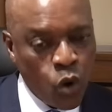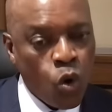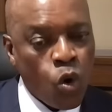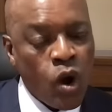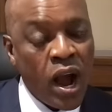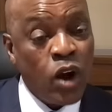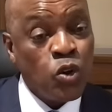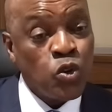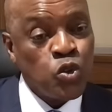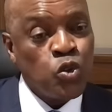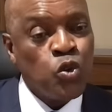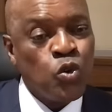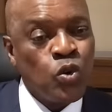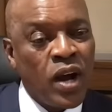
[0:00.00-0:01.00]
Or how do
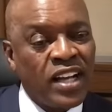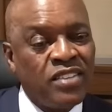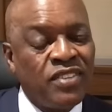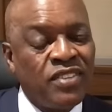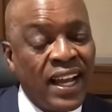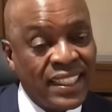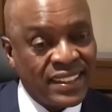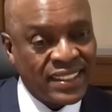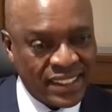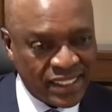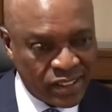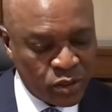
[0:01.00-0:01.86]
you advise us?